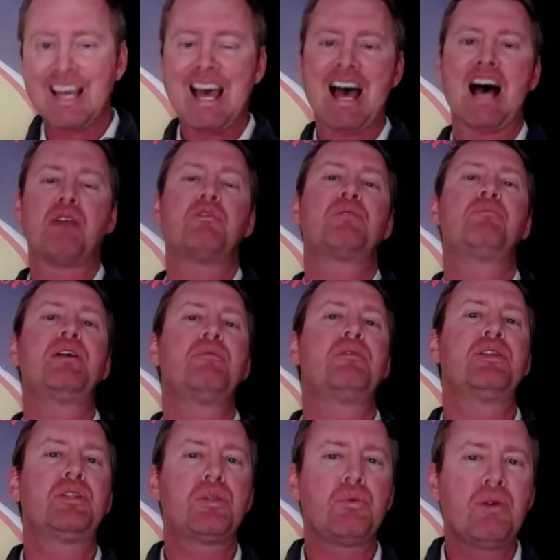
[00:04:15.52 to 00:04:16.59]
would be
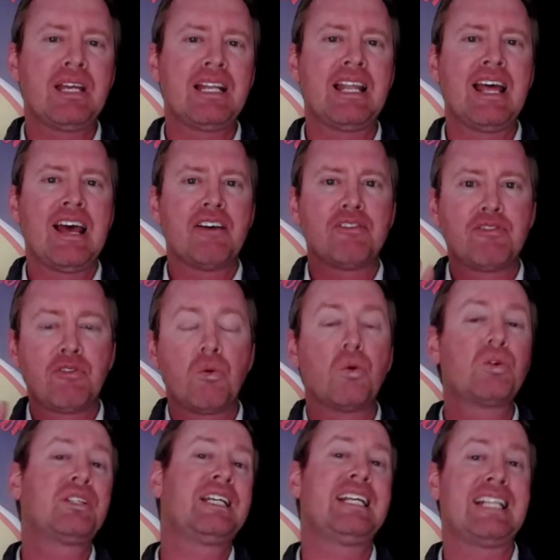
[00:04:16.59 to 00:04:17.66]
between
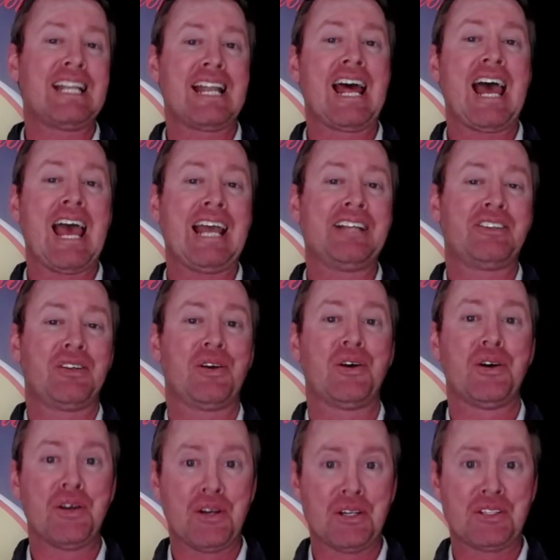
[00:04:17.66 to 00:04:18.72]
14 and 8
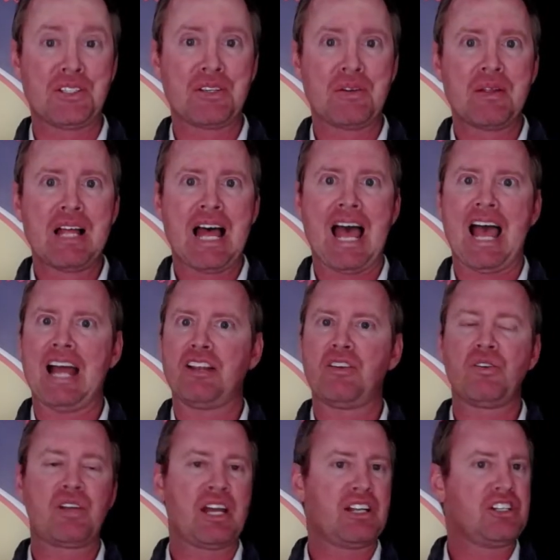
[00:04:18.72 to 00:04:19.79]
hertz, and
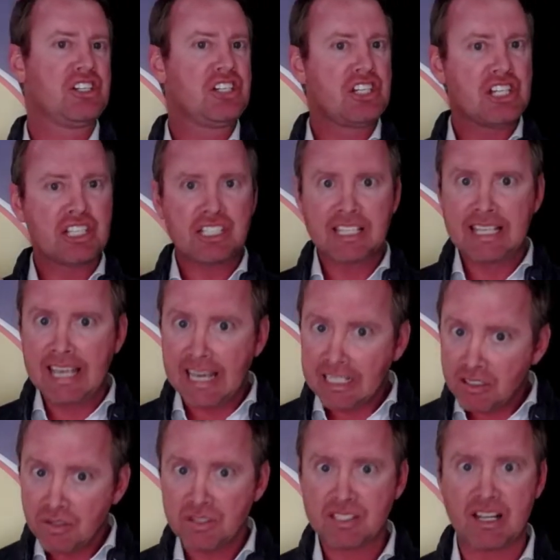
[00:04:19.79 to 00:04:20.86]
you can just get
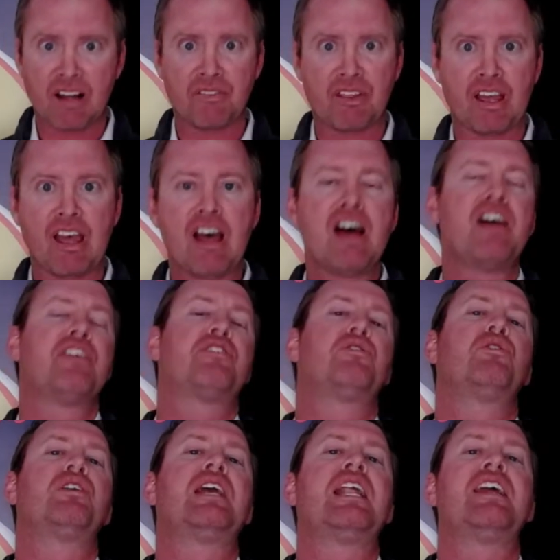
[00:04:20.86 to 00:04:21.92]
yourself there
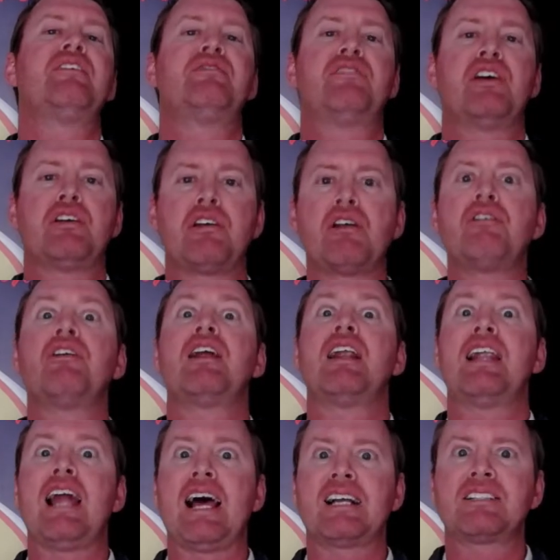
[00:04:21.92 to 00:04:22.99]
through getting very
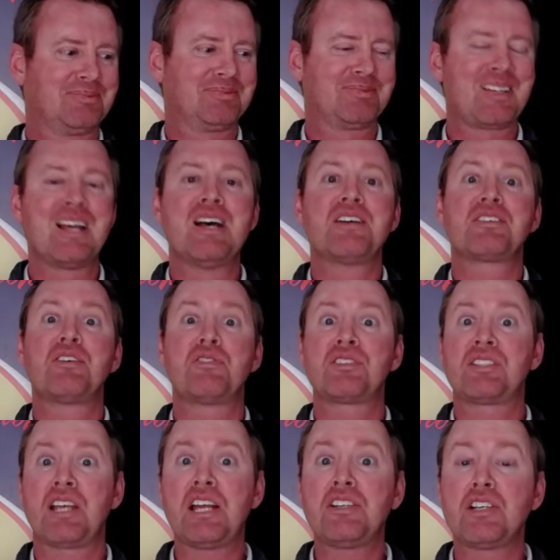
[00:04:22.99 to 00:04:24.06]
relaxed. So for
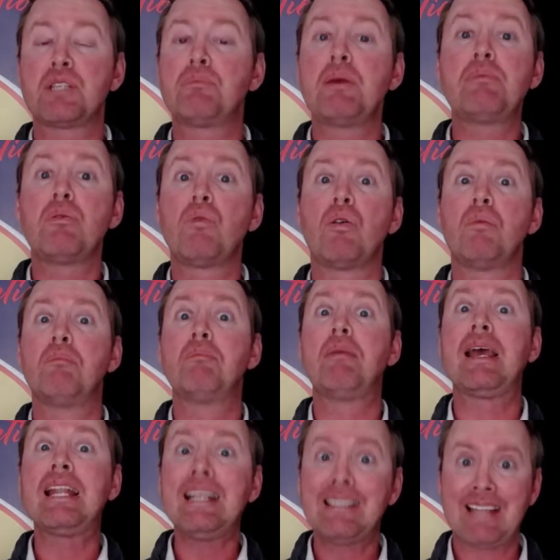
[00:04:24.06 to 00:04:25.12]
centuries, people will
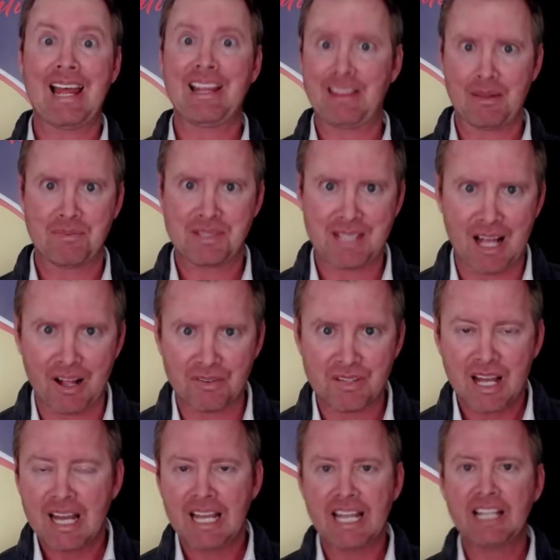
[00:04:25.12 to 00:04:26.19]
meditate themselves
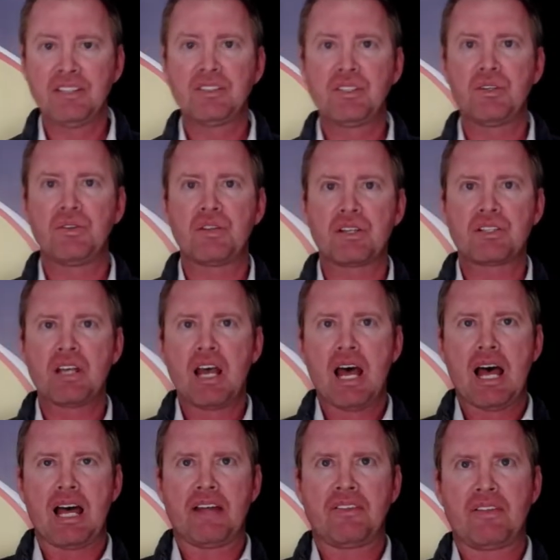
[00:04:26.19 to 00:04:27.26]
into
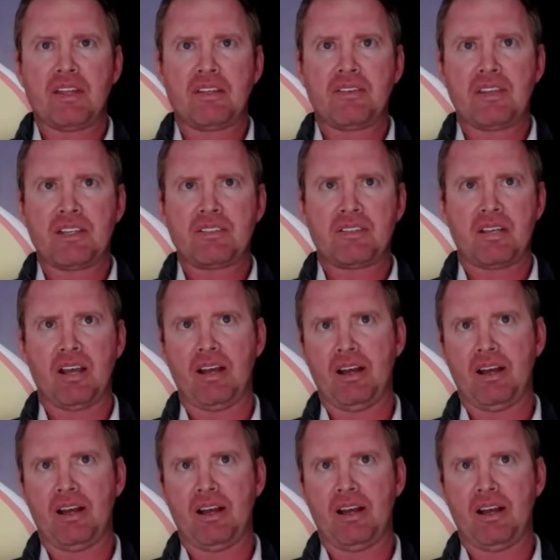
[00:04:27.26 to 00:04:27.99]
this